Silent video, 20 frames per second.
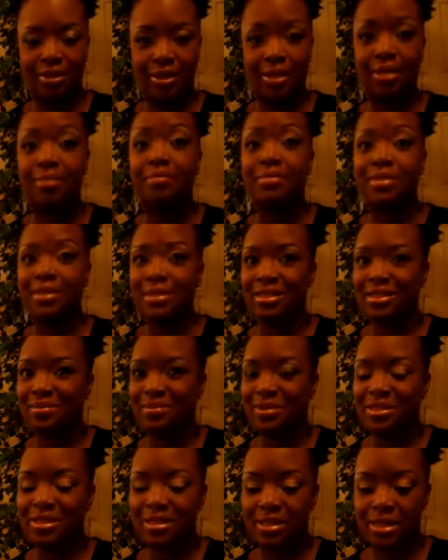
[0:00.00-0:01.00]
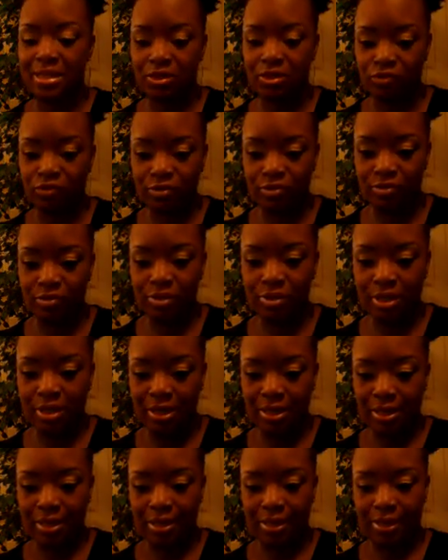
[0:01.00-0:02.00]
Yeah, I'm six months natural.
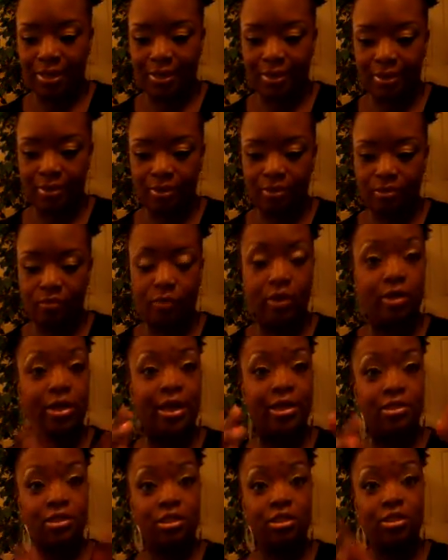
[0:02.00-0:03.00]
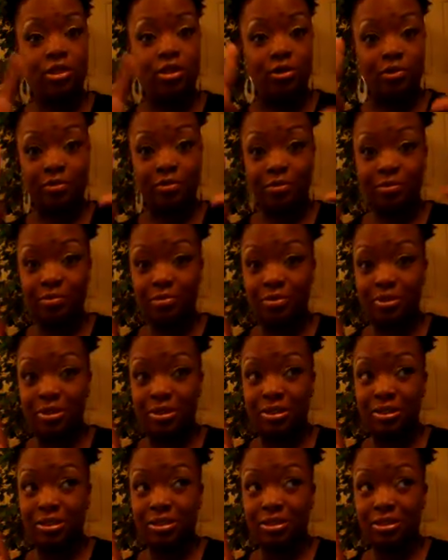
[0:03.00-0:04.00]
And, well, actually, no.
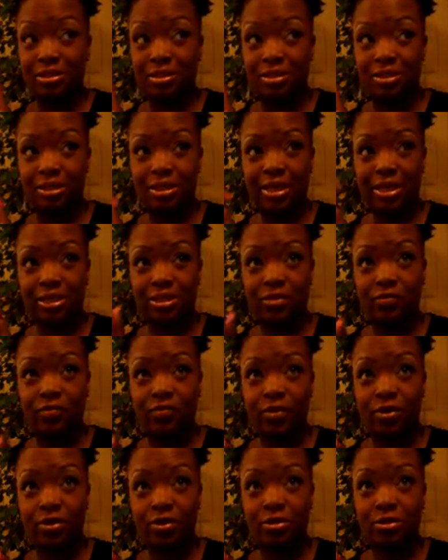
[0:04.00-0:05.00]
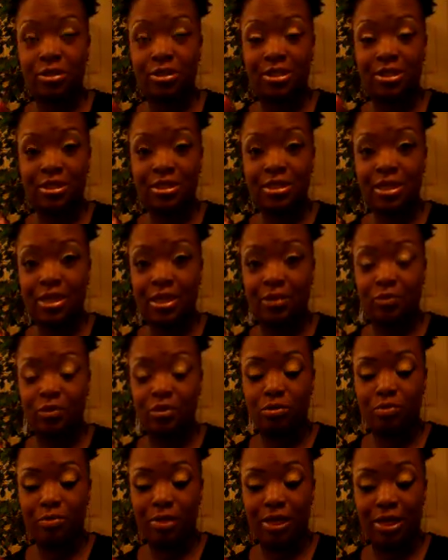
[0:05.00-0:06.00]
Today's the first. Sunday
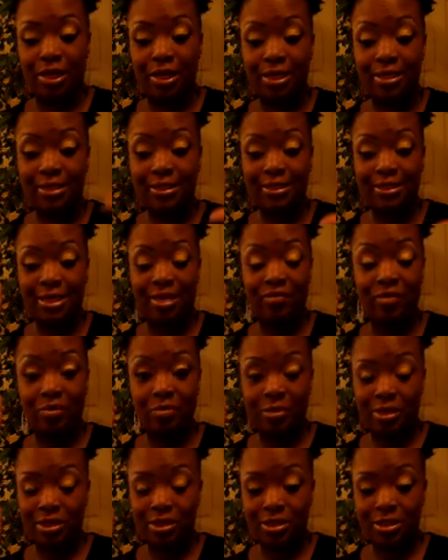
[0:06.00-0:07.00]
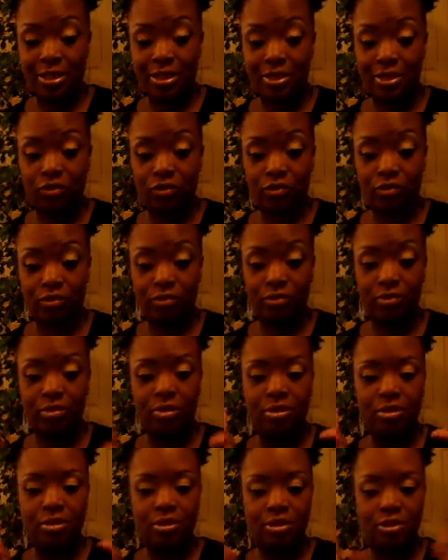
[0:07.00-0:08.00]
will be seven months natural.
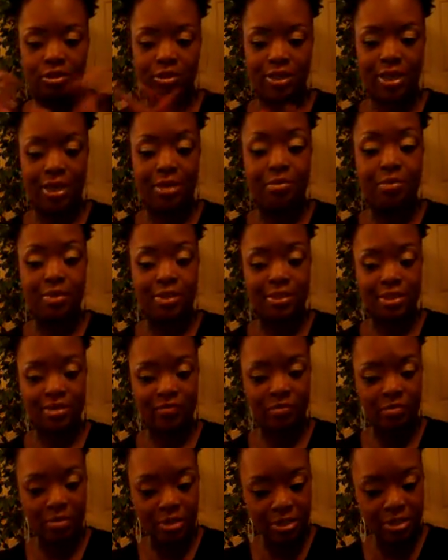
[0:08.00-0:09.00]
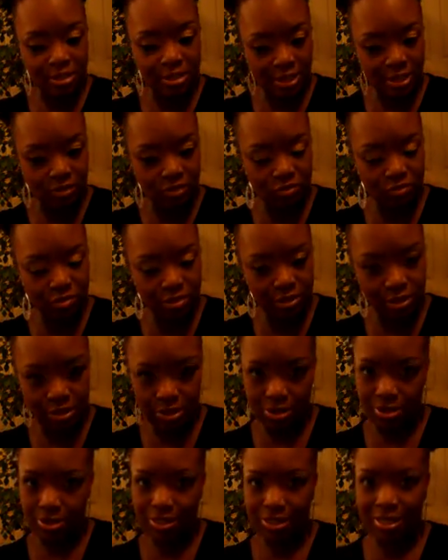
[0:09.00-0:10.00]
So, yeah, I'll be seven months natural
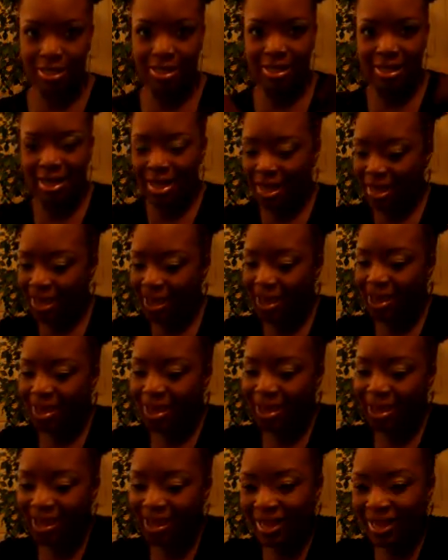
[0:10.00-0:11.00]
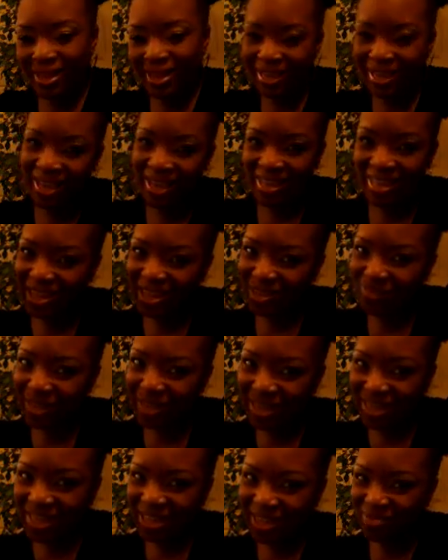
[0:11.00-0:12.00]
Sunday. Yay! I love
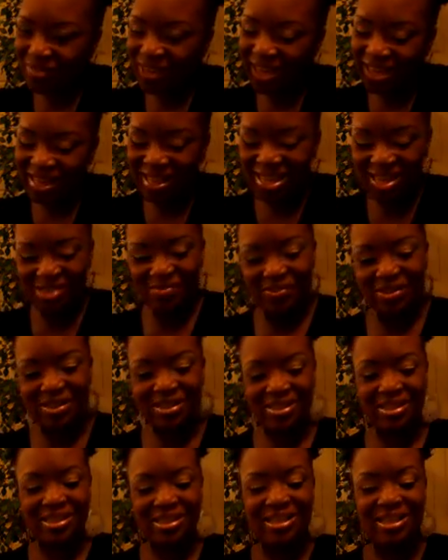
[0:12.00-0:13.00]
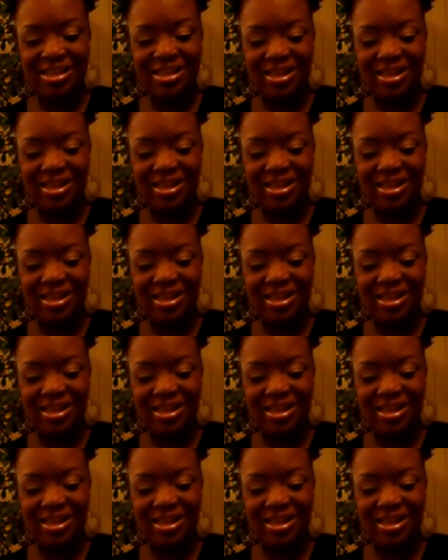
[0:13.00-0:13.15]
it, I love it, I love it.